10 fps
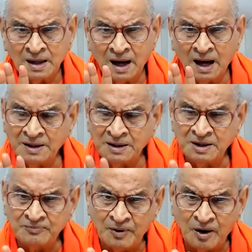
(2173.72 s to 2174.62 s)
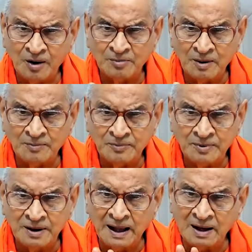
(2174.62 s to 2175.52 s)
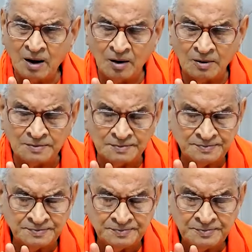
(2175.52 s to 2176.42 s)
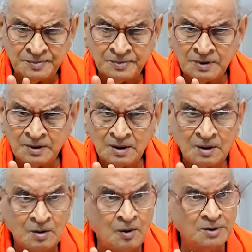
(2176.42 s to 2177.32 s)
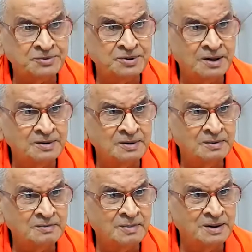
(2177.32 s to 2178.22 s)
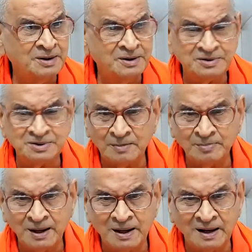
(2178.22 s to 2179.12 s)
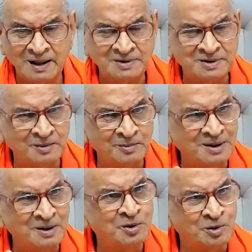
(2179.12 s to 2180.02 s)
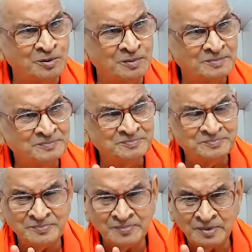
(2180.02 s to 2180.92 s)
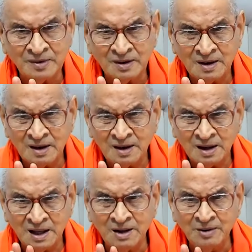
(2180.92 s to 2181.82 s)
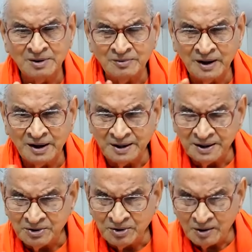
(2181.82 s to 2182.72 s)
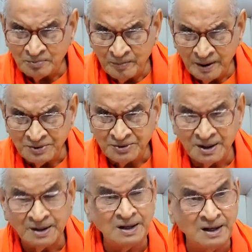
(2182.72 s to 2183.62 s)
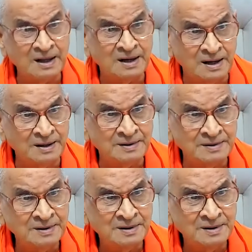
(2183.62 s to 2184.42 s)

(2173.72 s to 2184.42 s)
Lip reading: are in the form of dialogue, question by the disciple and answer by the guru. Even where it is not mentioned clearly,